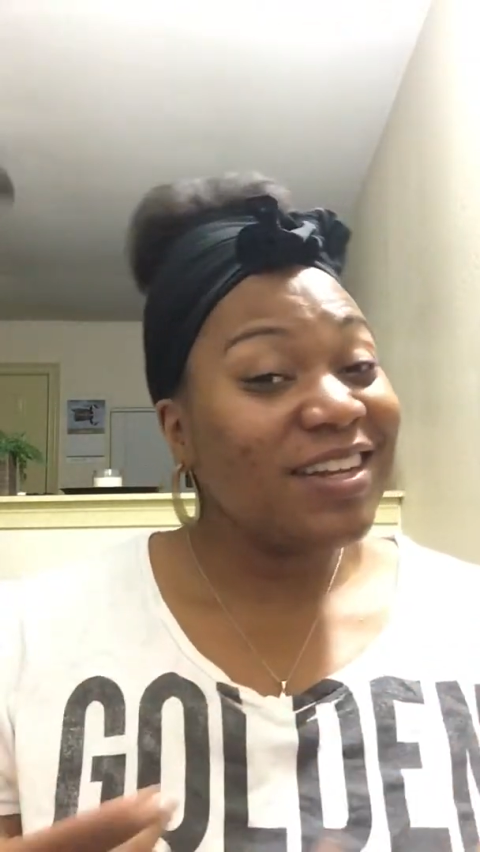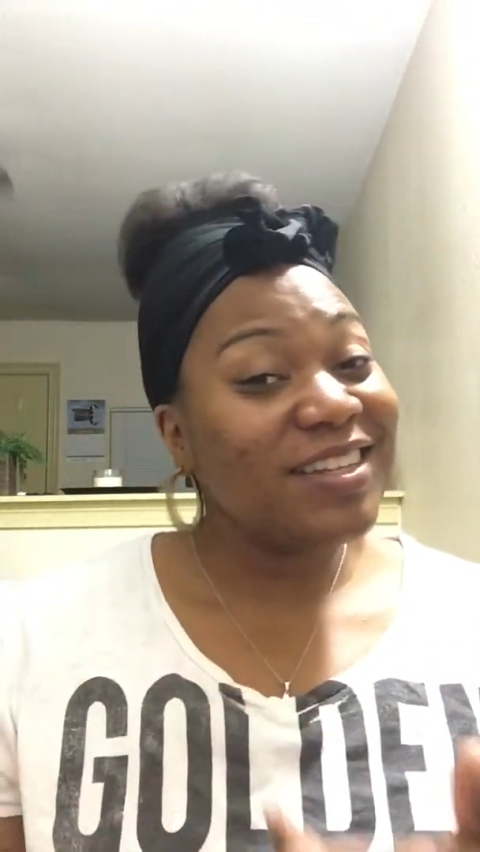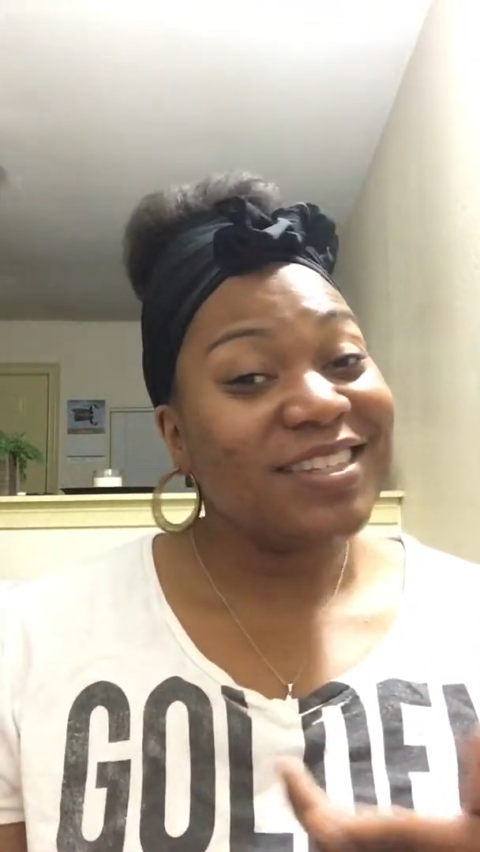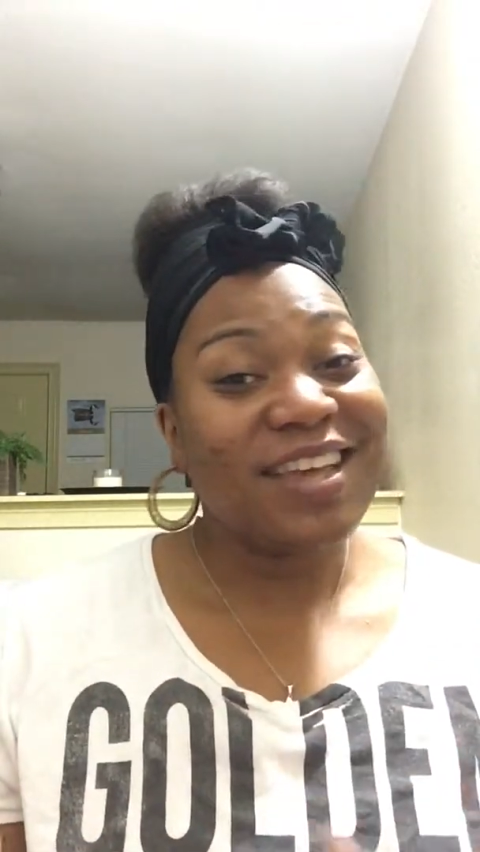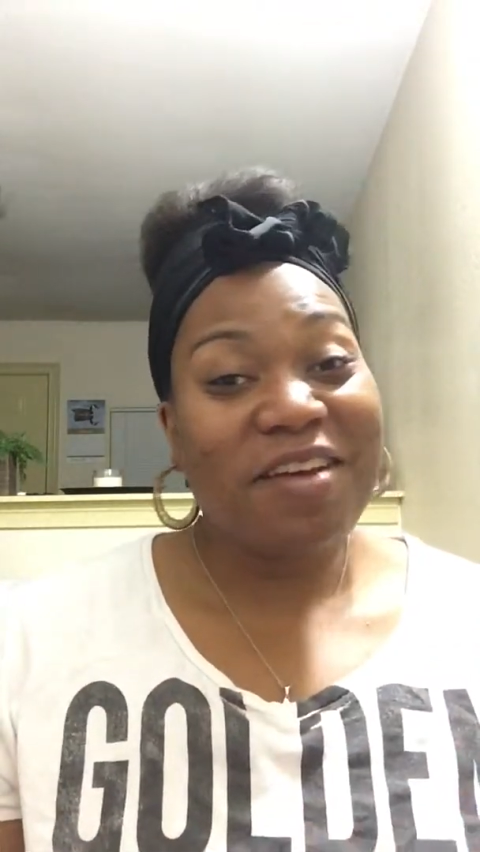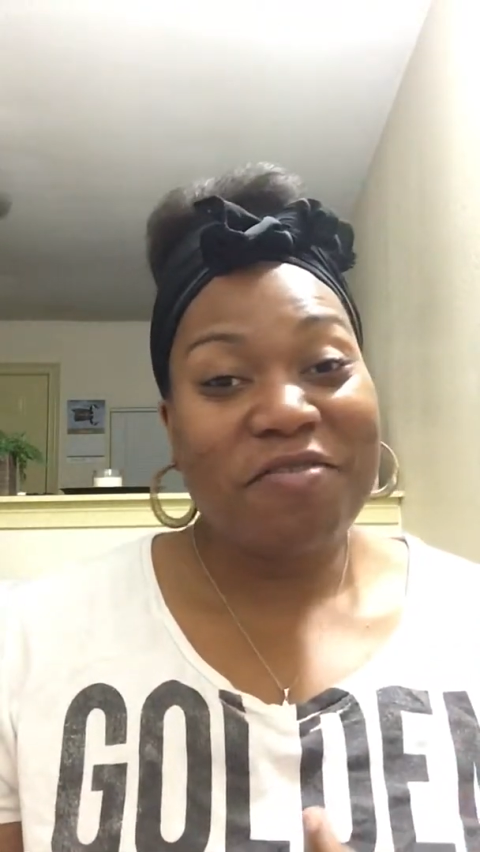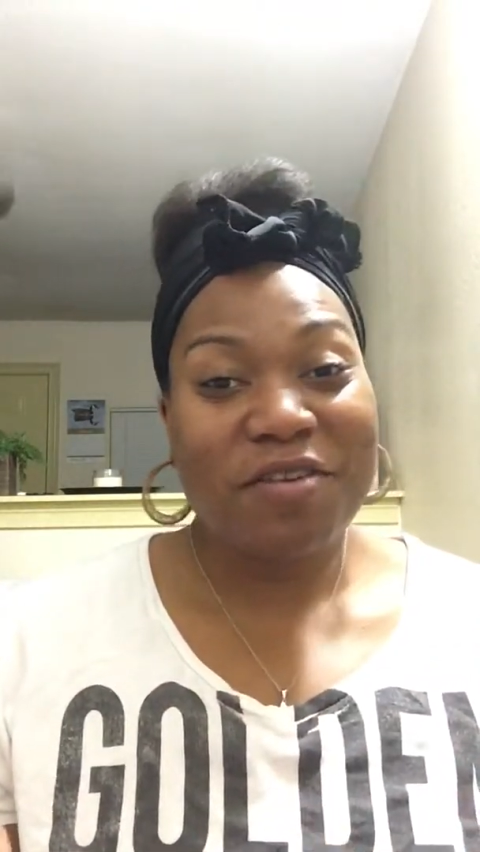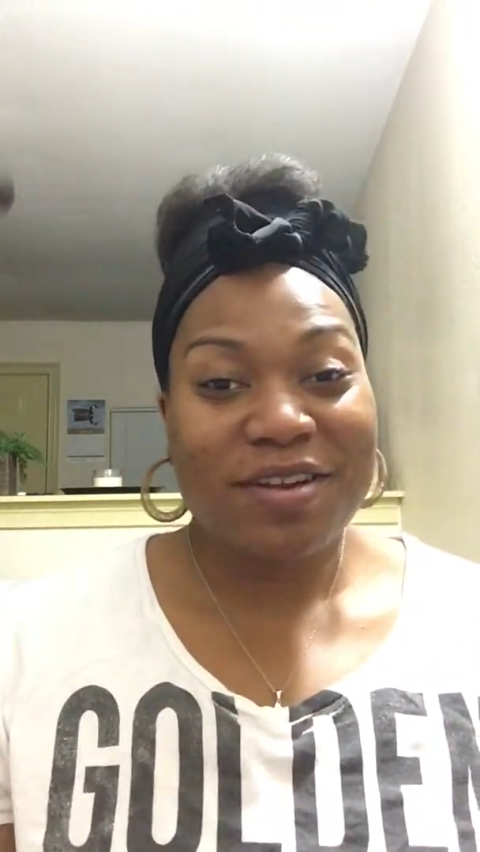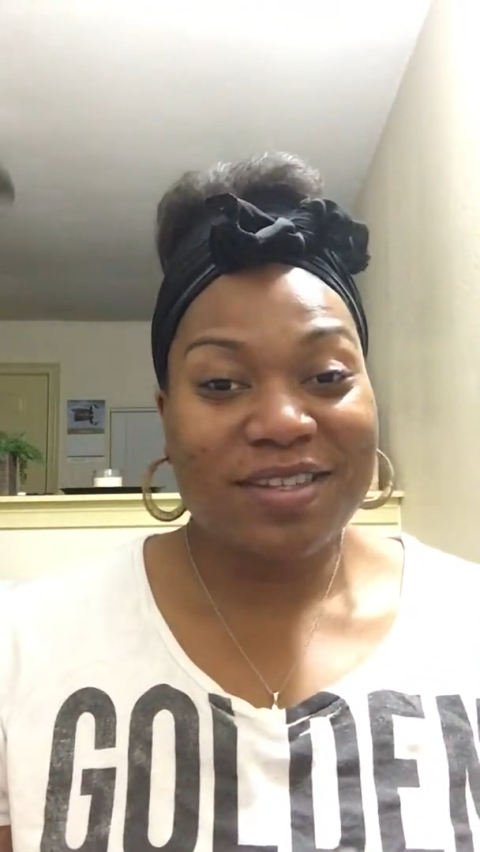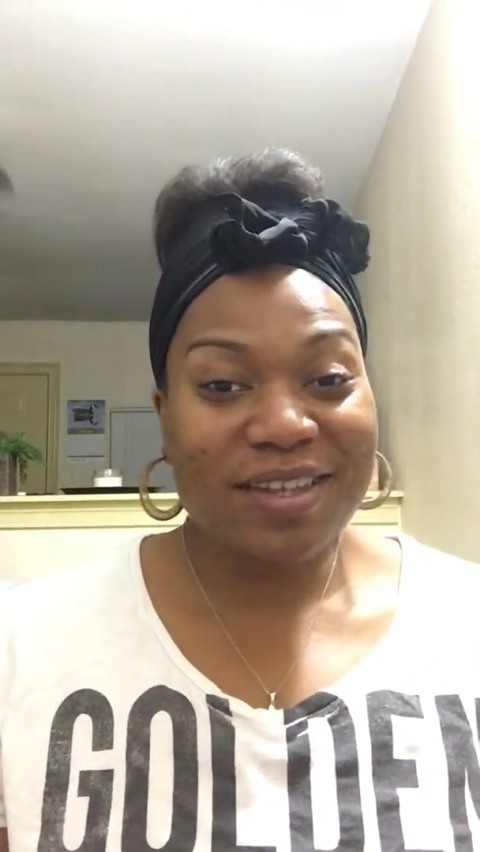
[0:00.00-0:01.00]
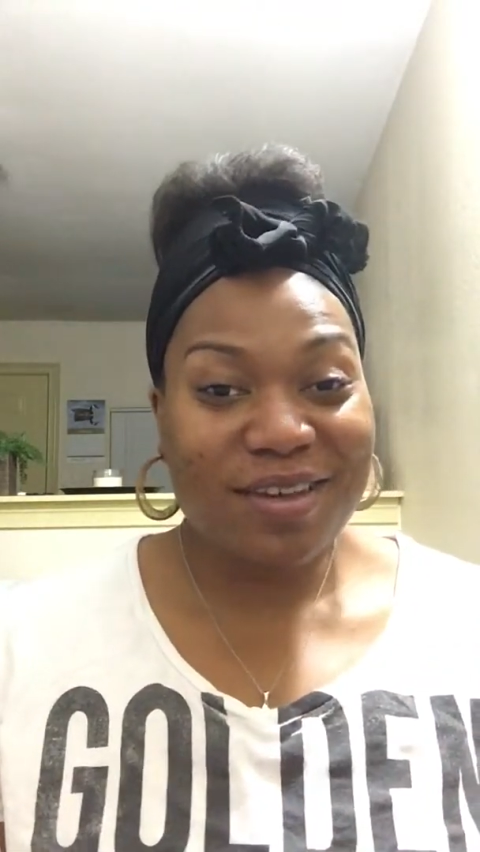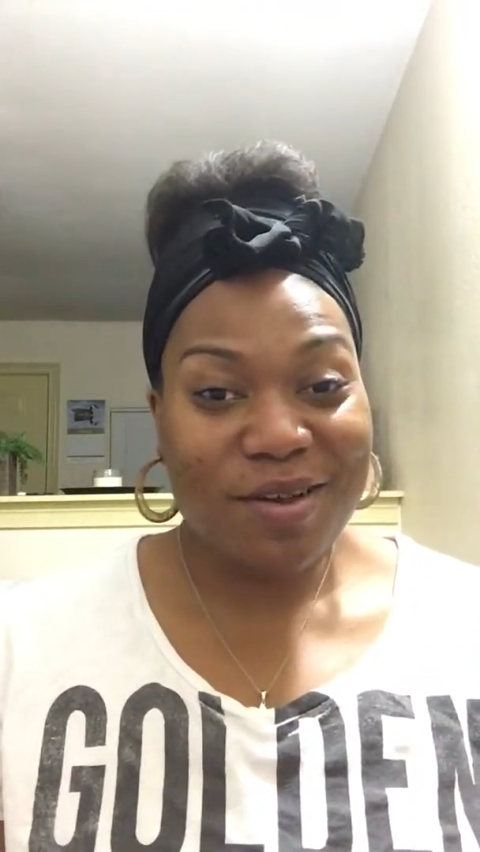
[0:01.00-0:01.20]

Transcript: let's see how far this can